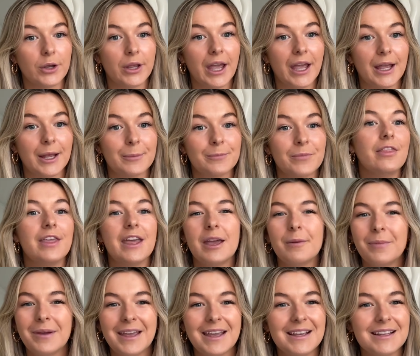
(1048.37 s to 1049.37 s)
Okay, their
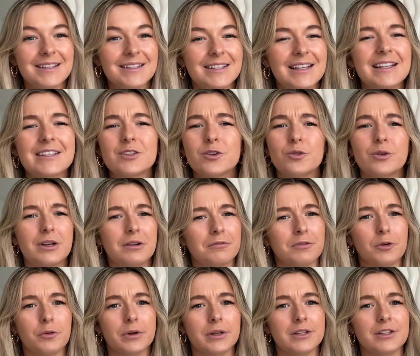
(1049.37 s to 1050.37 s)
peace, it's already
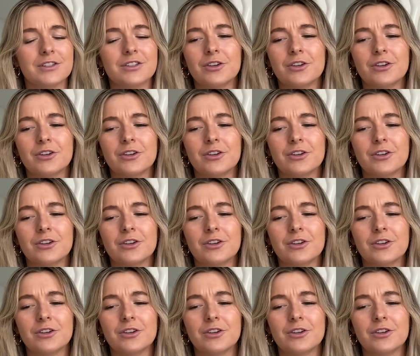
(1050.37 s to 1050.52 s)
ruined.